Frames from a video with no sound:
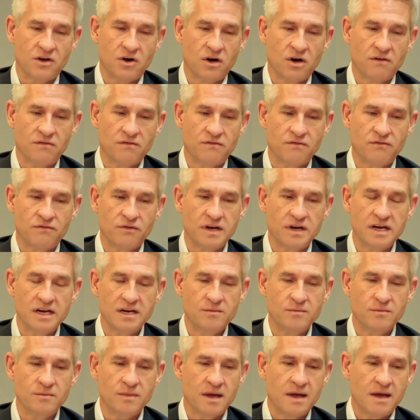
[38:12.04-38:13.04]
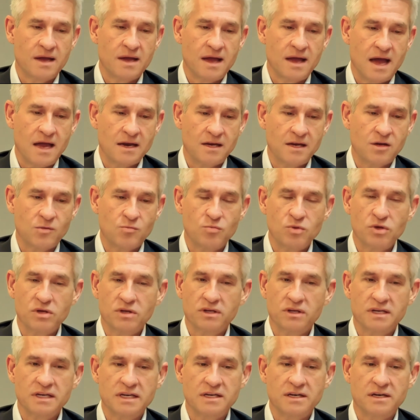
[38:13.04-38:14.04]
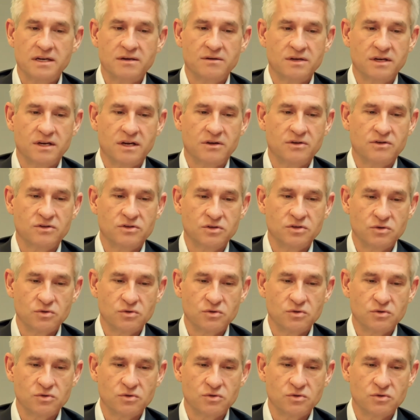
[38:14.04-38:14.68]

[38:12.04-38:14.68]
got a freedom and an ability to,